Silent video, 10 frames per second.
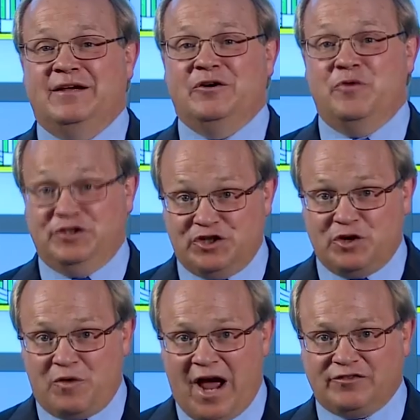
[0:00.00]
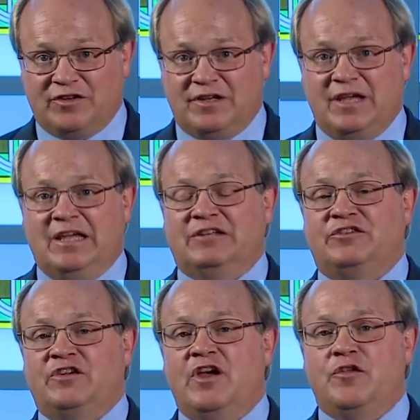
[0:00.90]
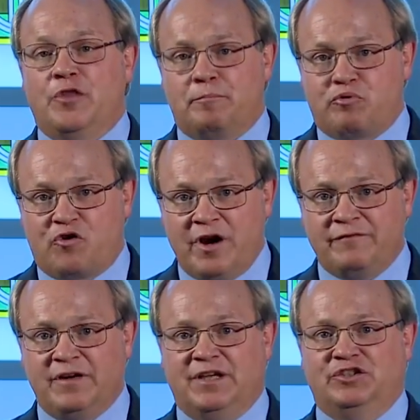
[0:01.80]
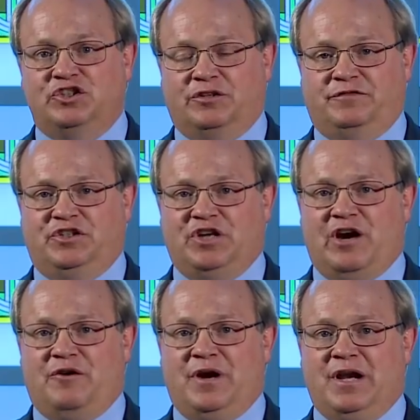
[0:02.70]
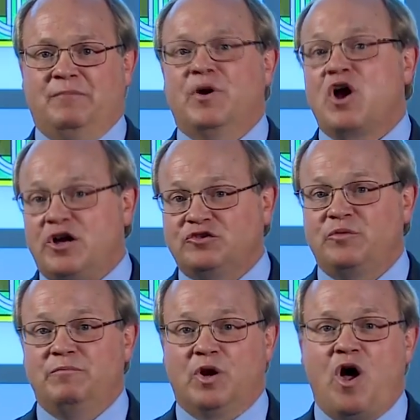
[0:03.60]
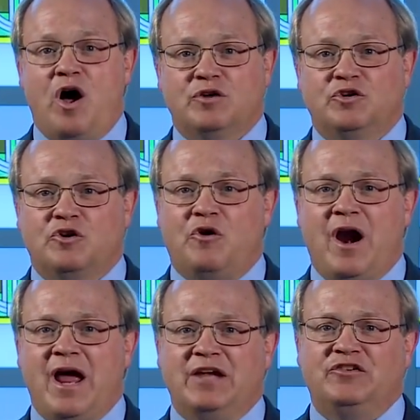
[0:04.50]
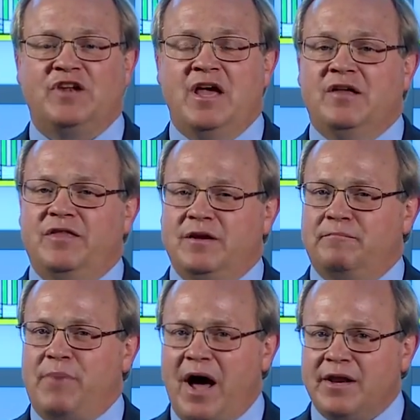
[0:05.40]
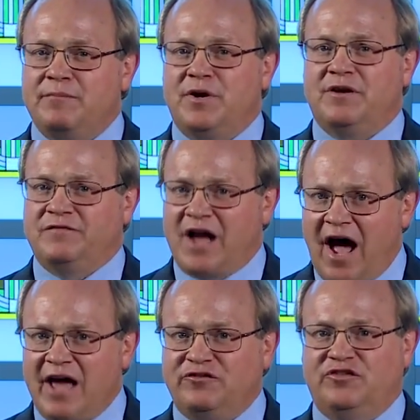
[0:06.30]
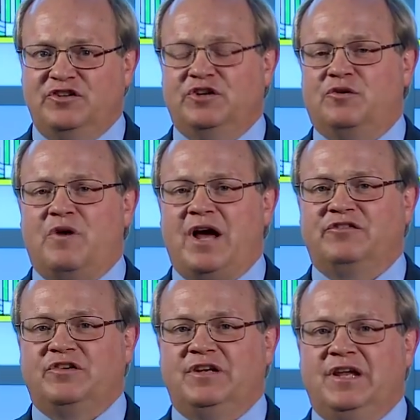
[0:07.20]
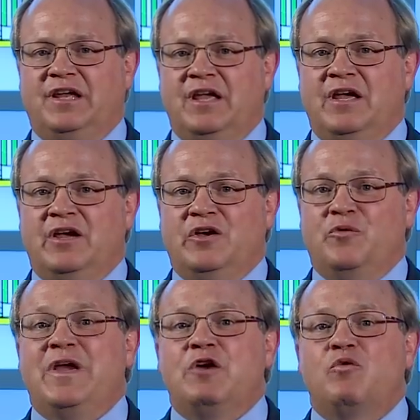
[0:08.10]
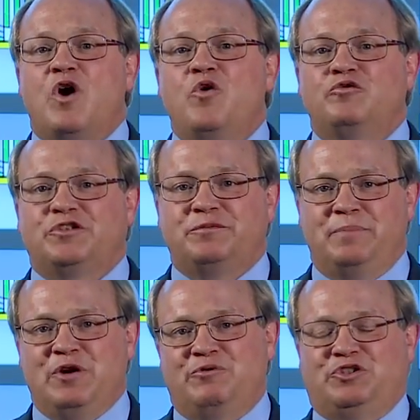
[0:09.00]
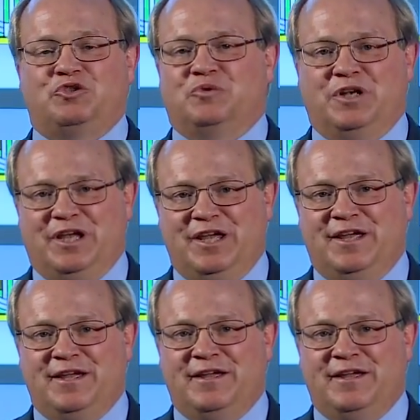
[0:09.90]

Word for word: When generosity is the privilege of sharing because we belong to Christ, the embodiment of God's generosity, we grow spiritually.